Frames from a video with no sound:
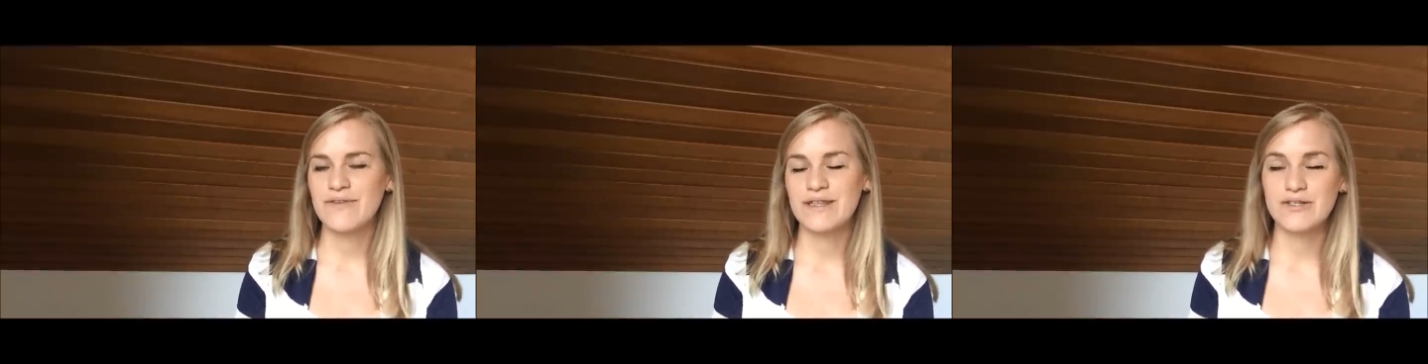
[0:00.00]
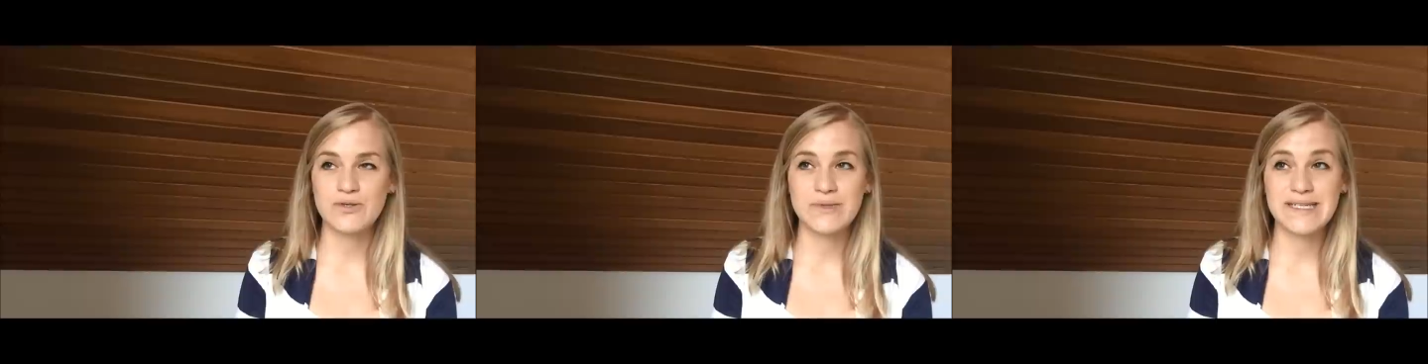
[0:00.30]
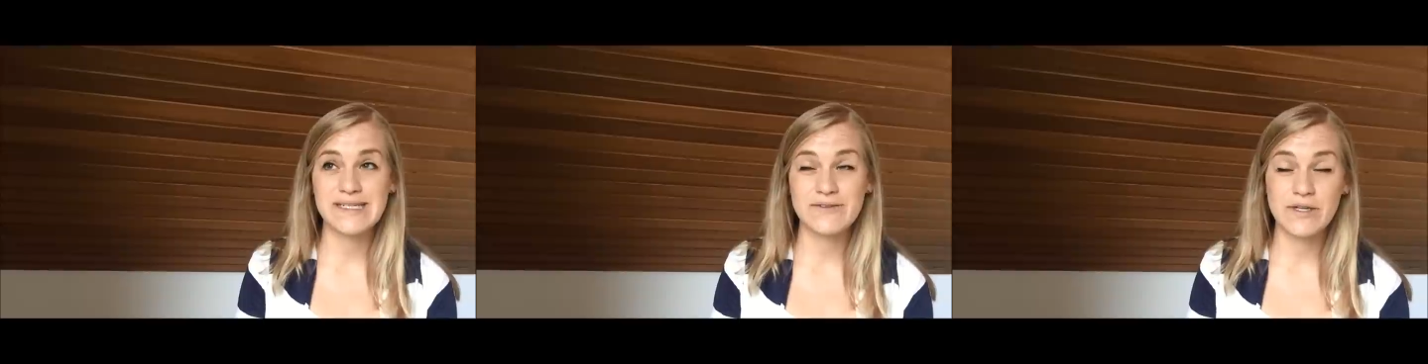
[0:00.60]
There's always
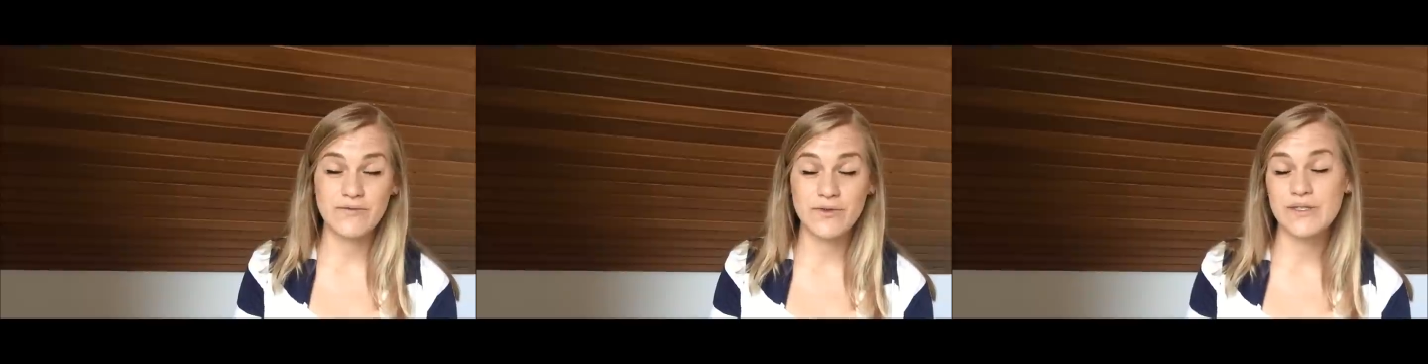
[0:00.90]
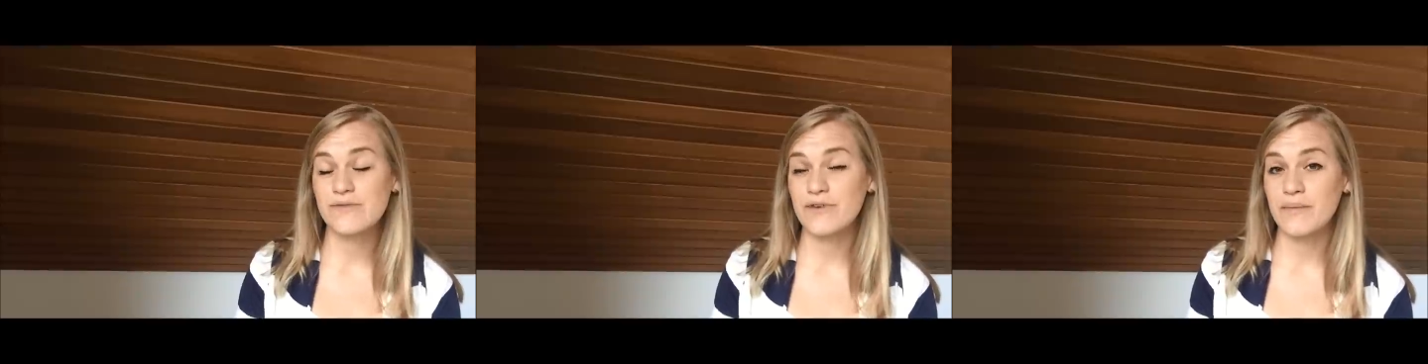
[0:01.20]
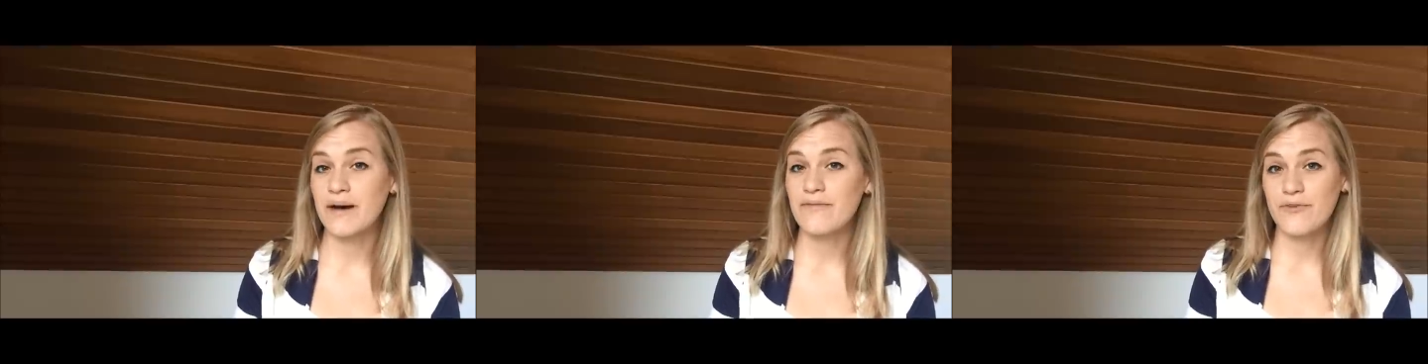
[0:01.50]
an influence
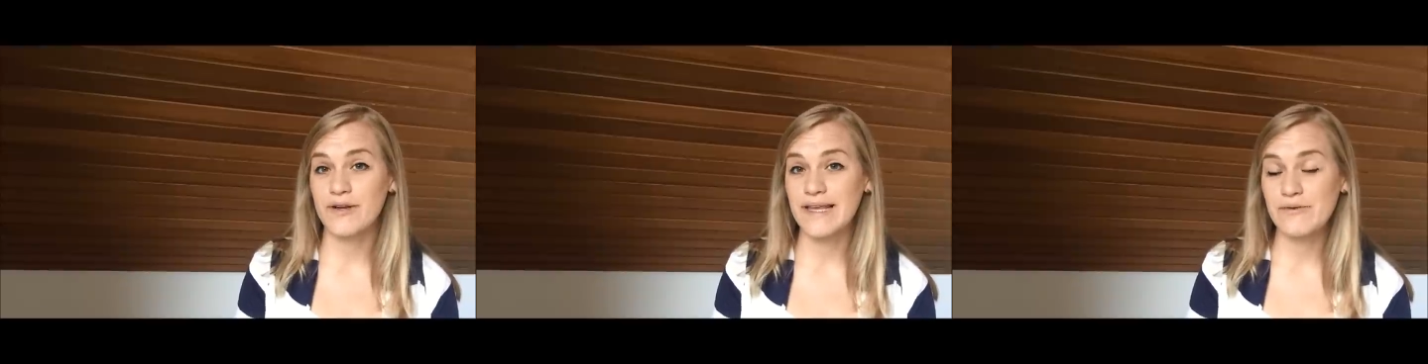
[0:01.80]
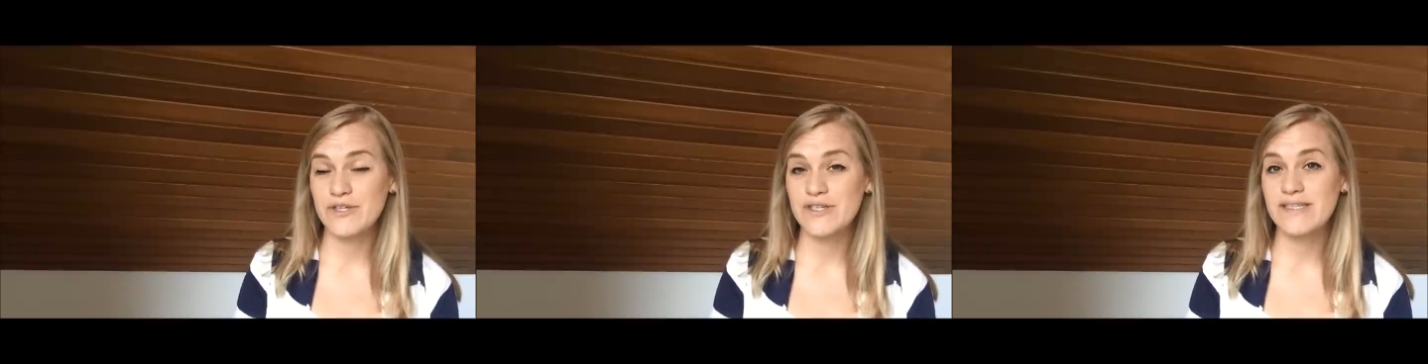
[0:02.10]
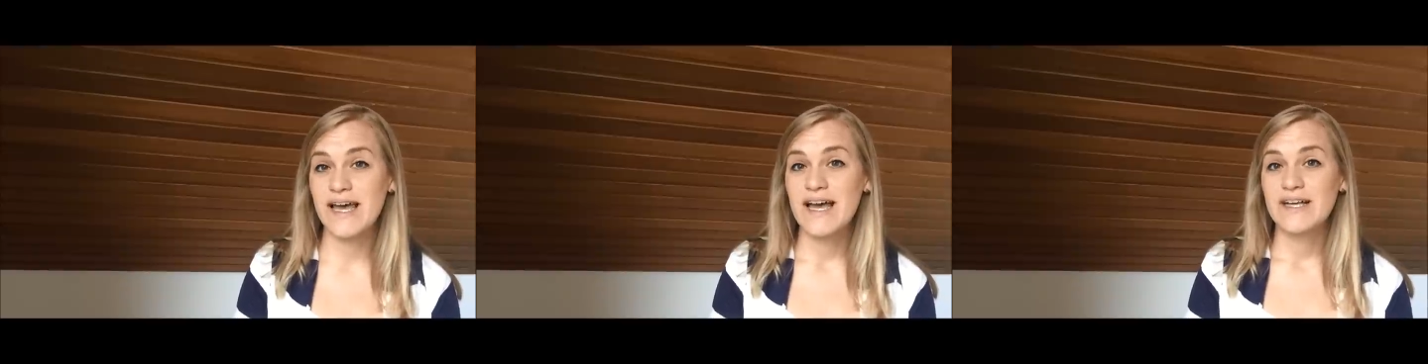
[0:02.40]
from foreign
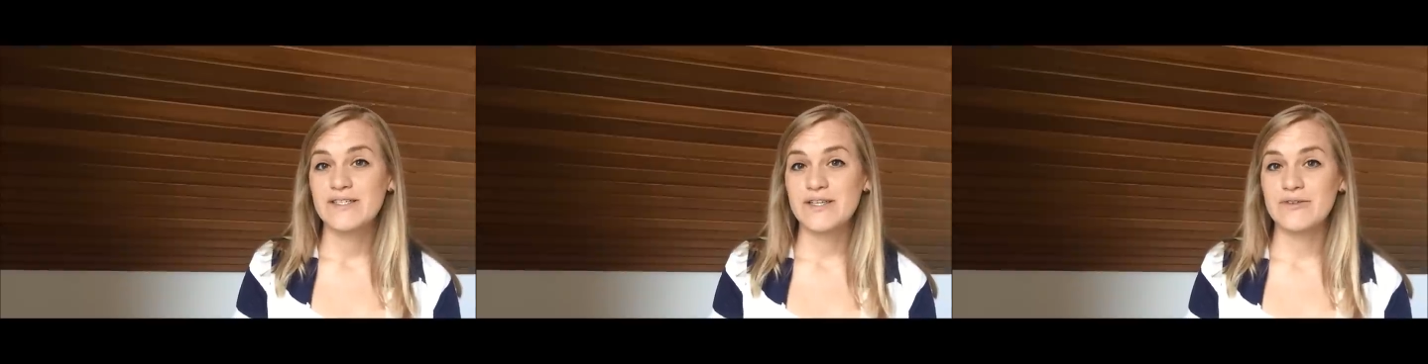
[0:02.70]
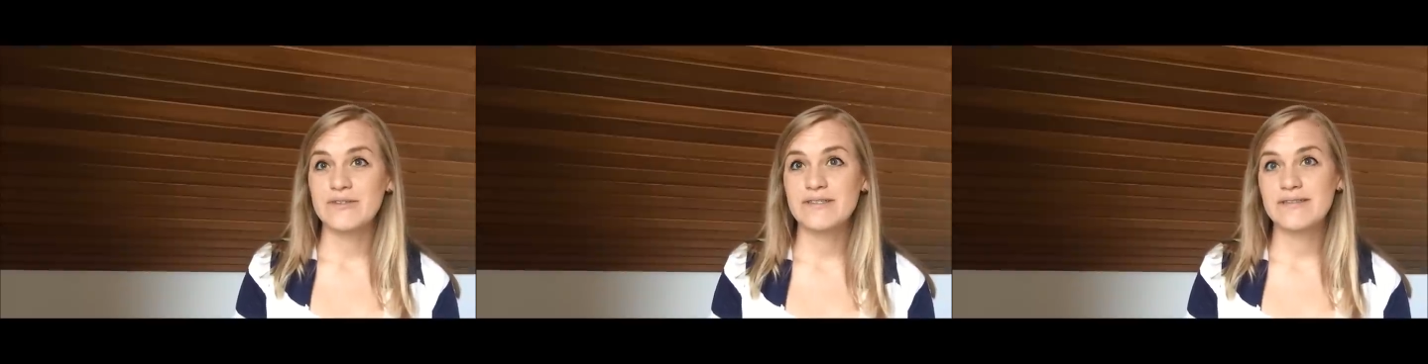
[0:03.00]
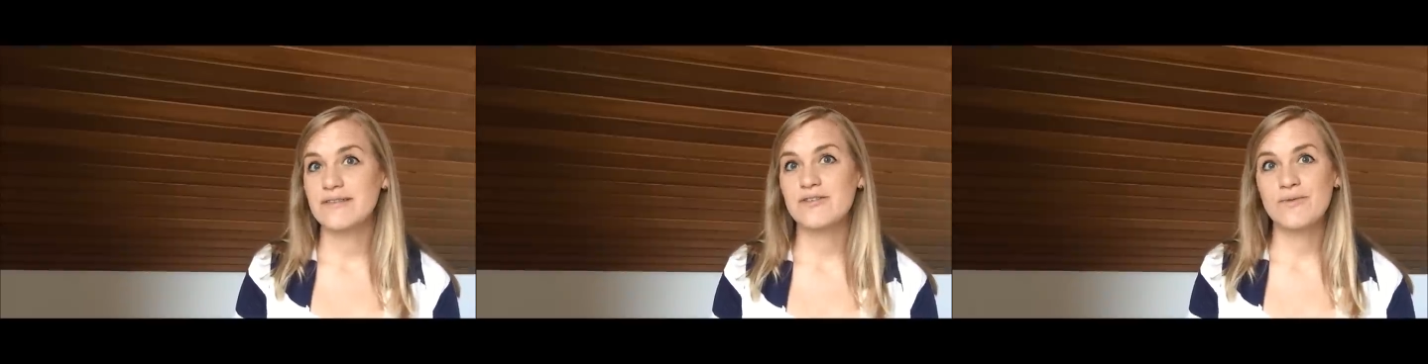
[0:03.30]
languages, so
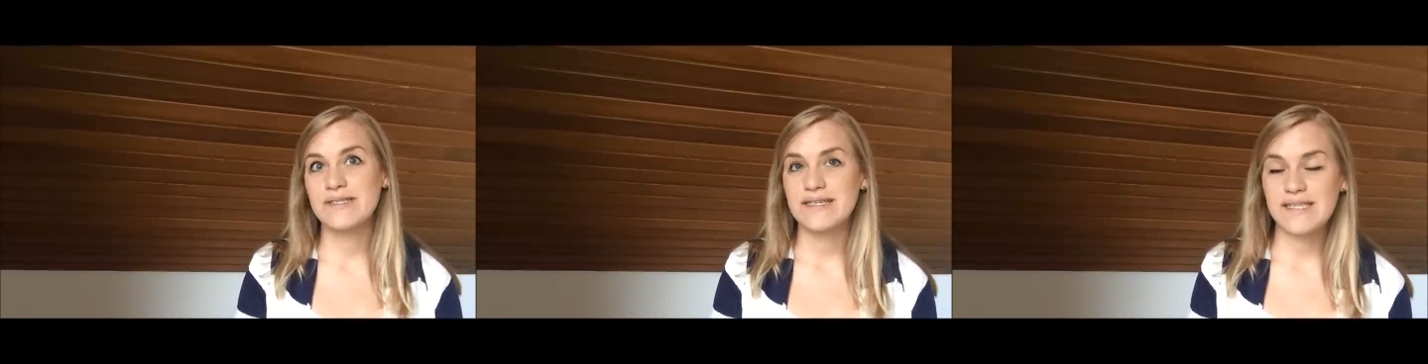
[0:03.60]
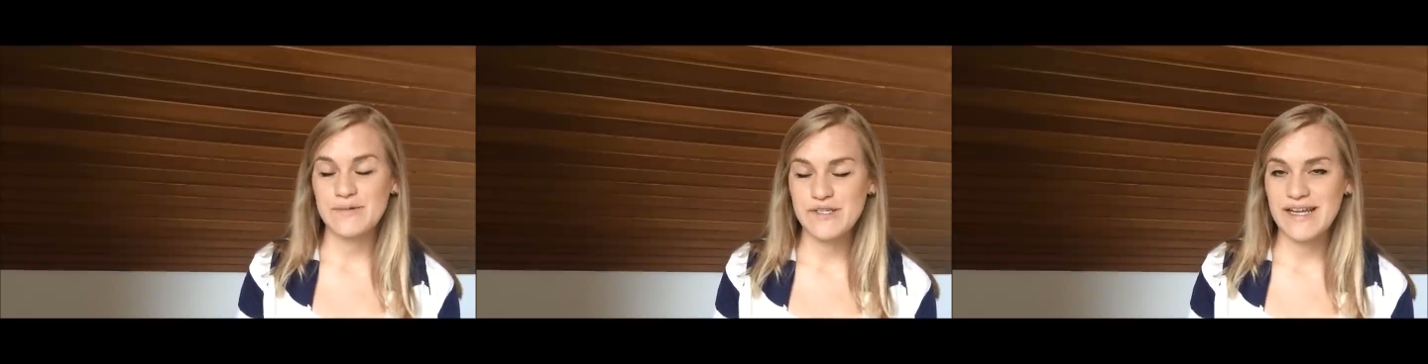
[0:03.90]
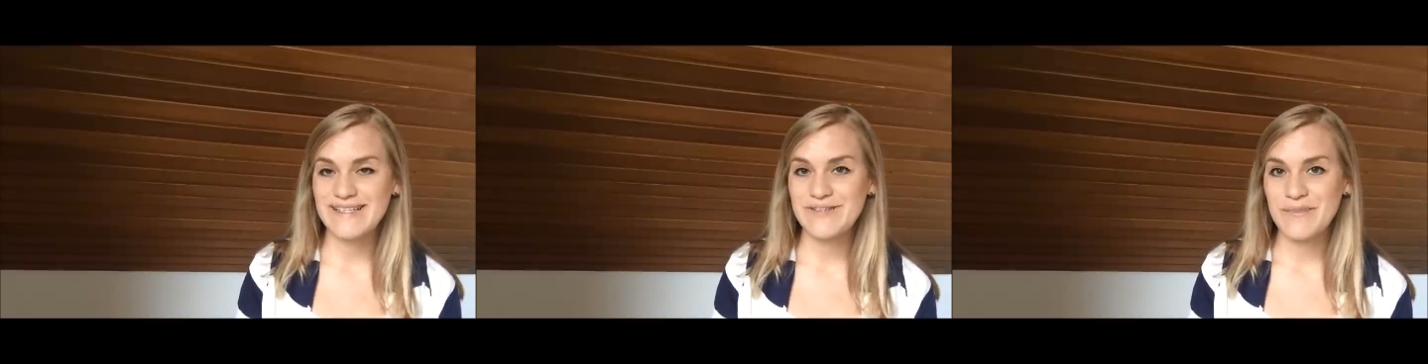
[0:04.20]
there's always an exception,
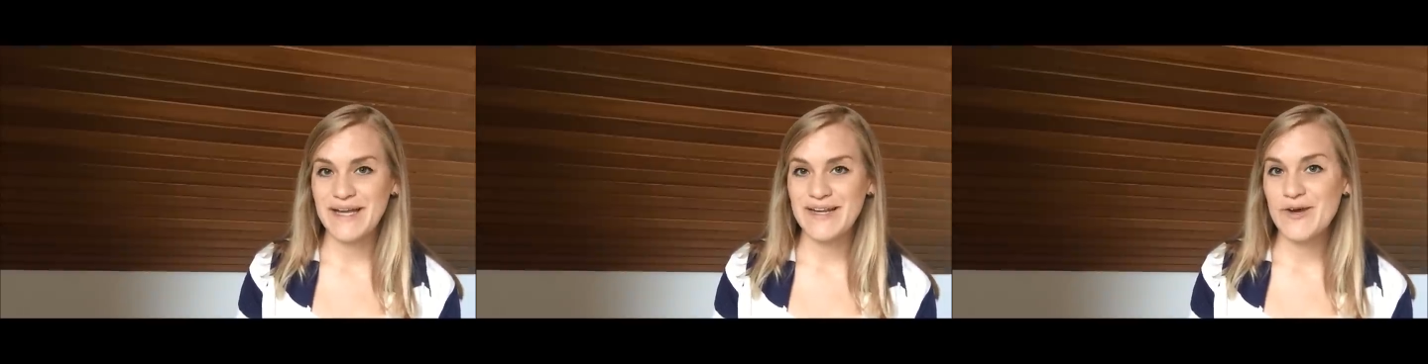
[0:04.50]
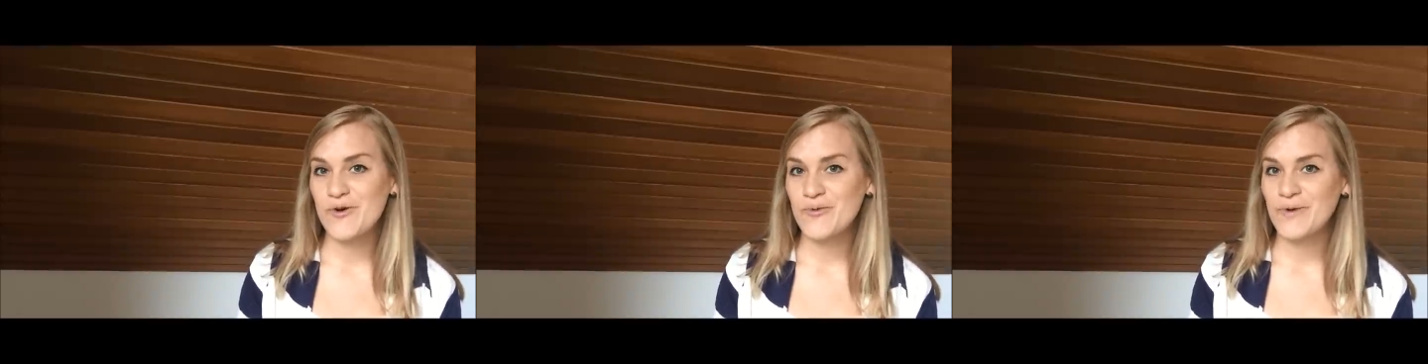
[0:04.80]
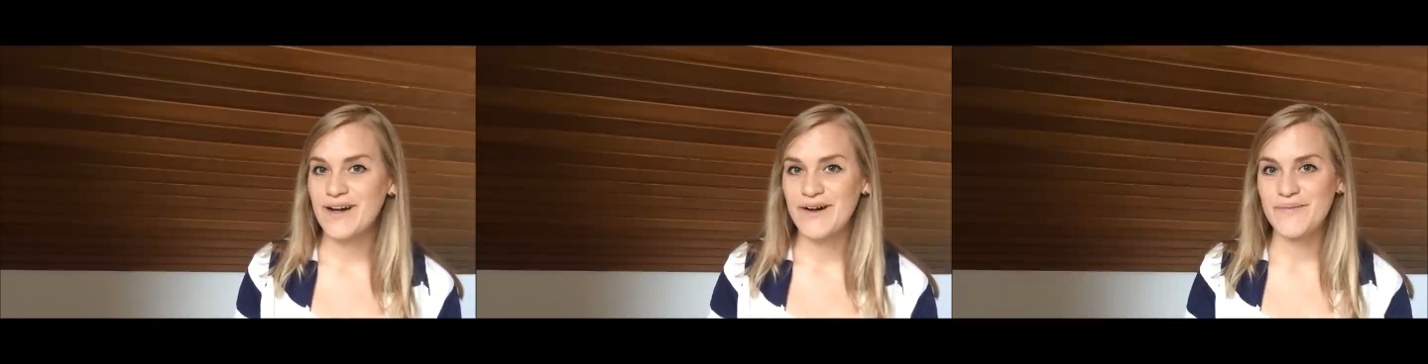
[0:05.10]
as you might know.